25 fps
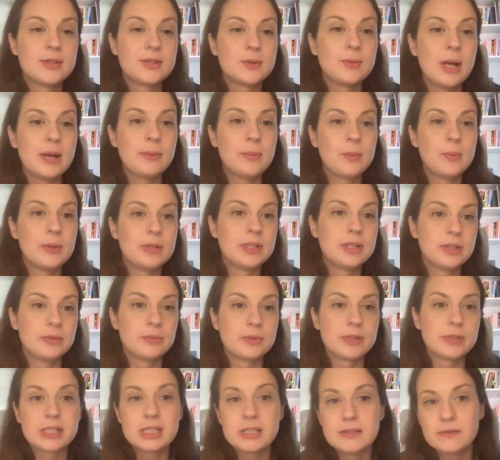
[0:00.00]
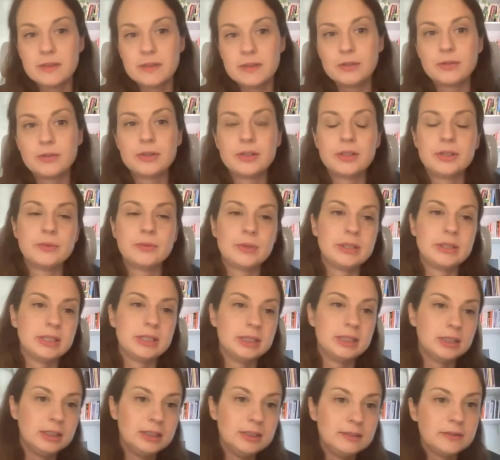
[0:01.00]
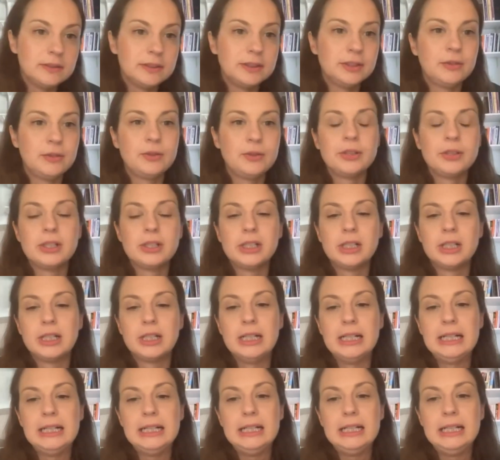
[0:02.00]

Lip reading: swipe when they receive an order, when they deliver an order.